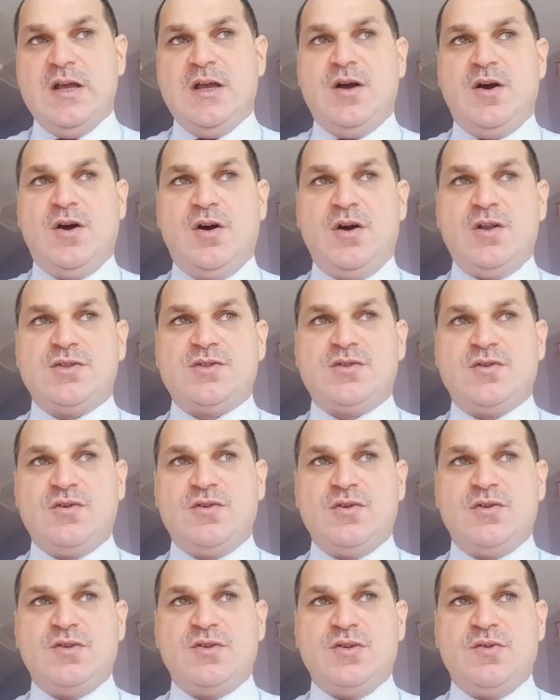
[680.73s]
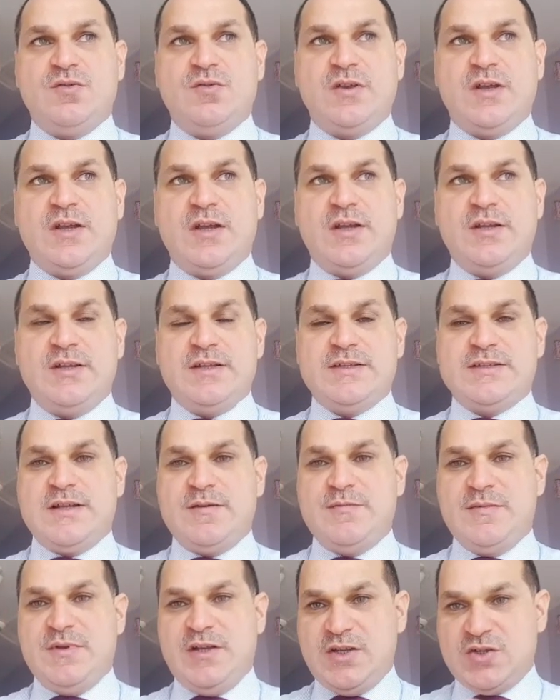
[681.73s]
Also, during an
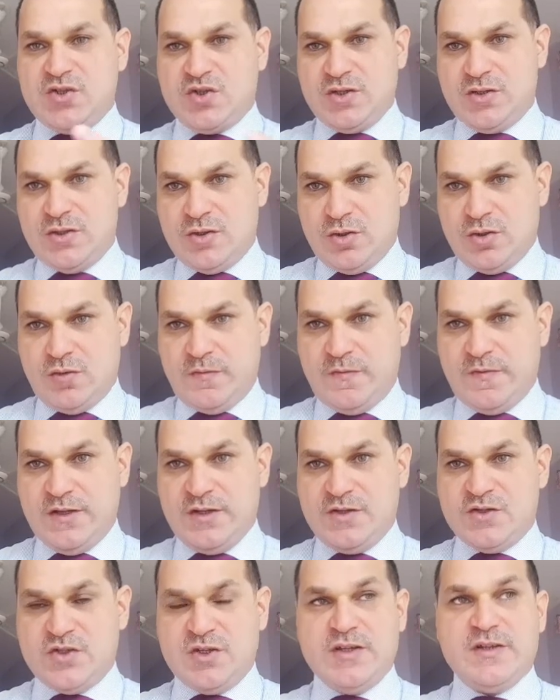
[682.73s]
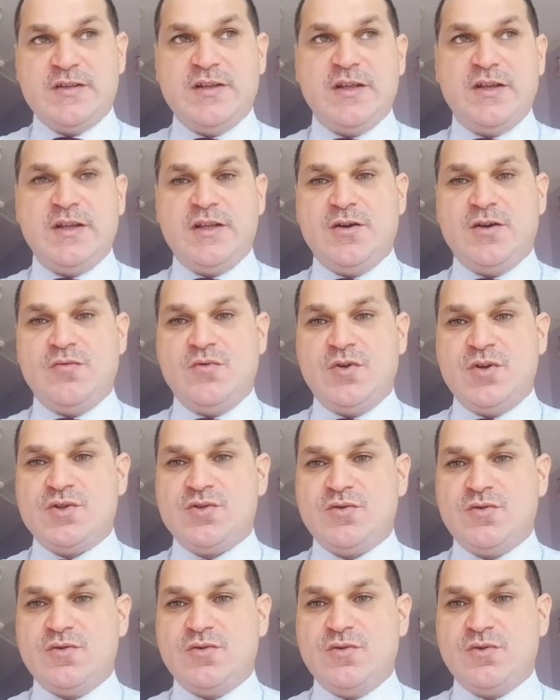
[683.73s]
examination of the genitalia, we
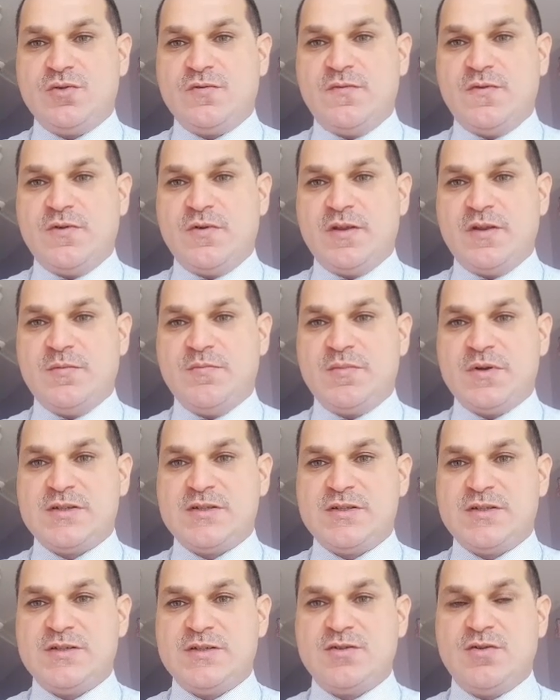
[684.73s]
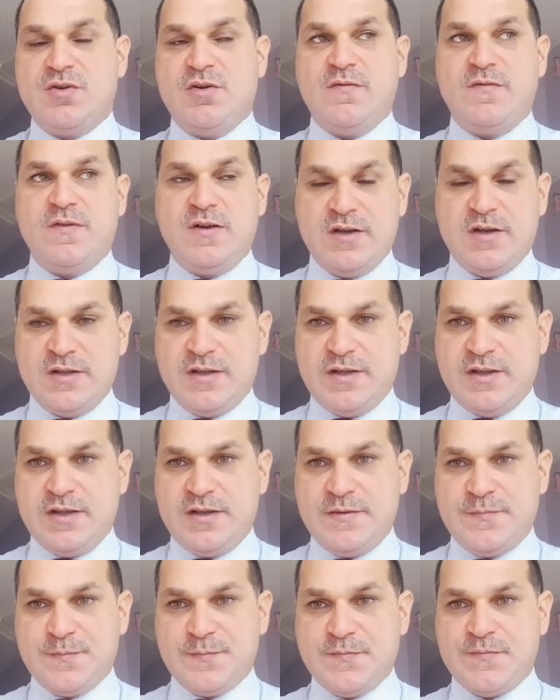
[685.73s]
should look for the presence of
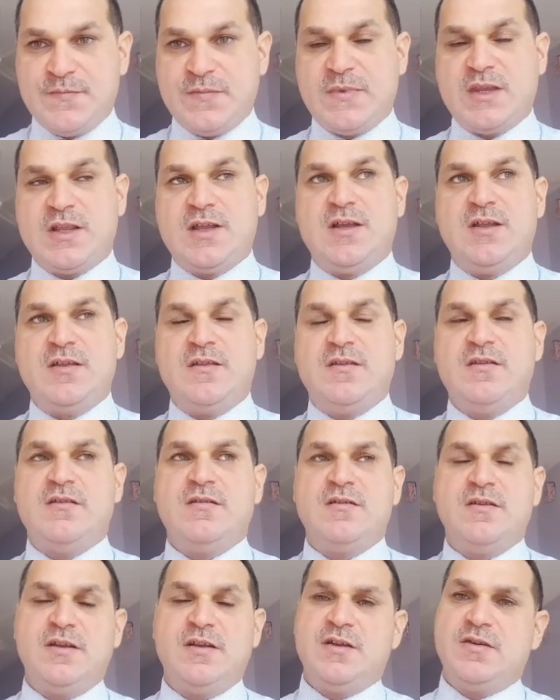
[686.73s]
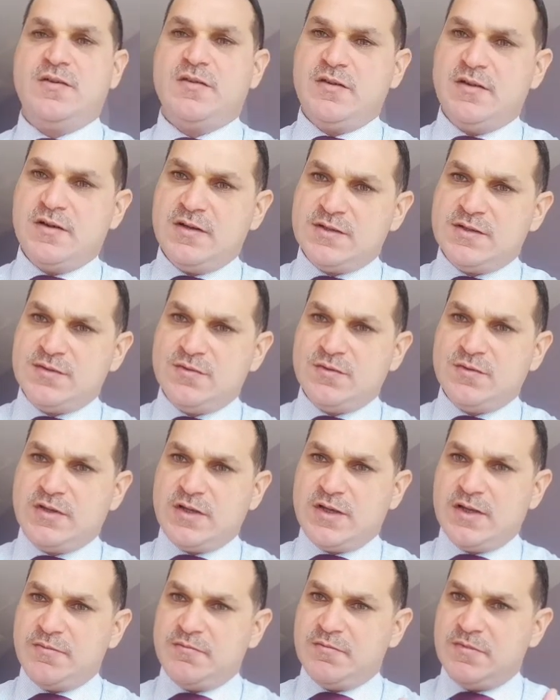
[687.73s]
hernia. And the hernia, there is two
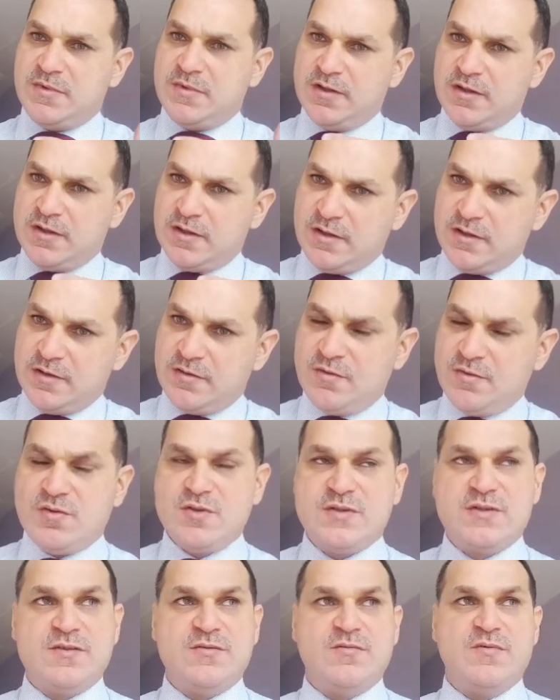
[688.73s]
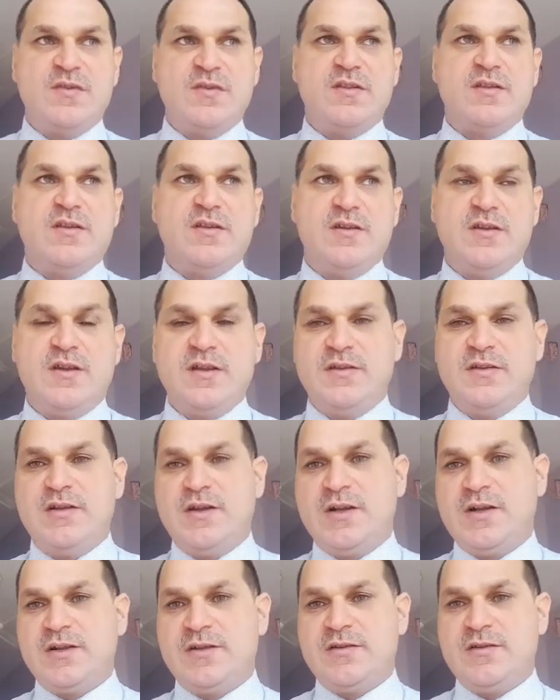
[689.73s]
types: those with
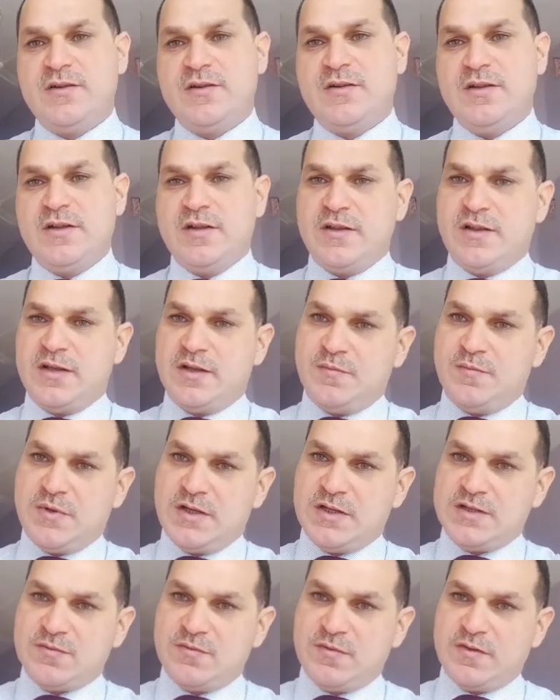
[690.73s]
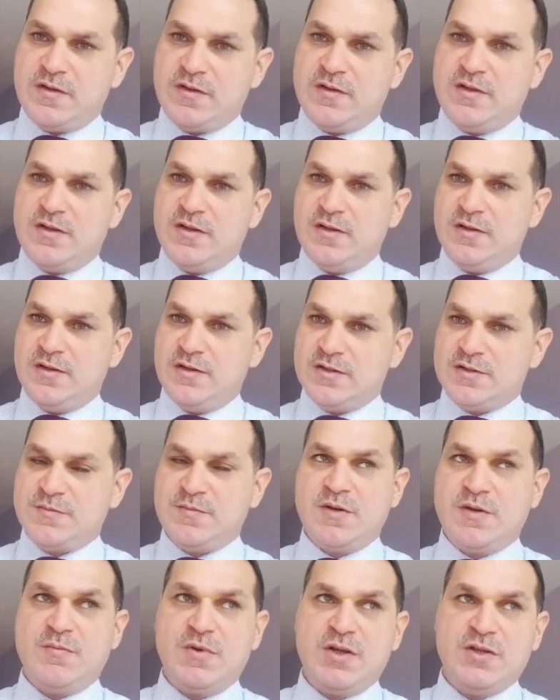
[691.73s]
indirect hernia that pass within the
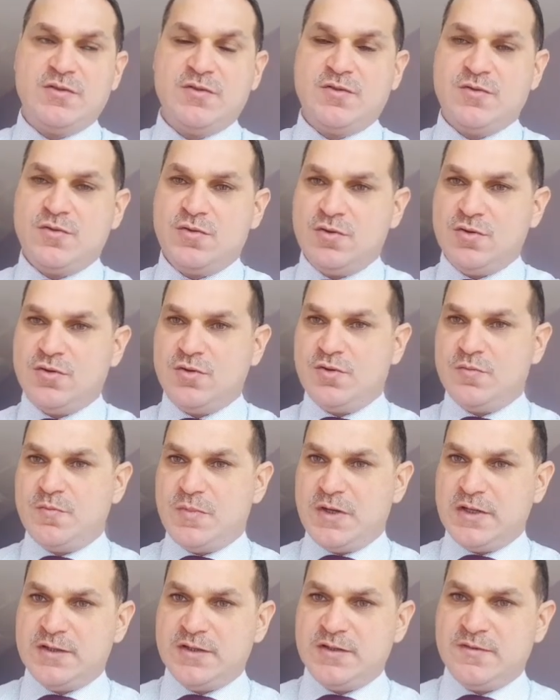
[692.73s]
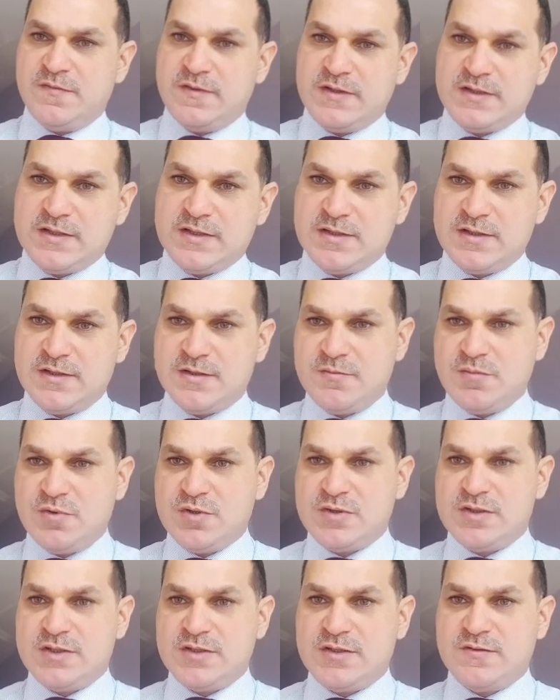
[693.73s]
spermatocord or patent
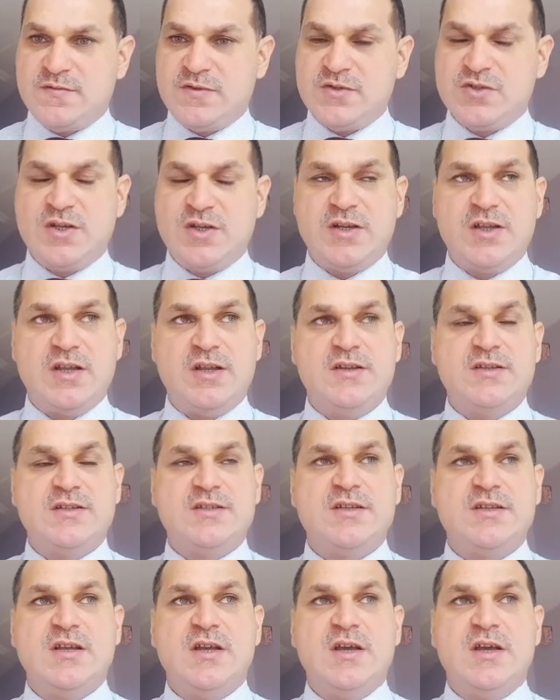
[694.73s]
processus vaginalis,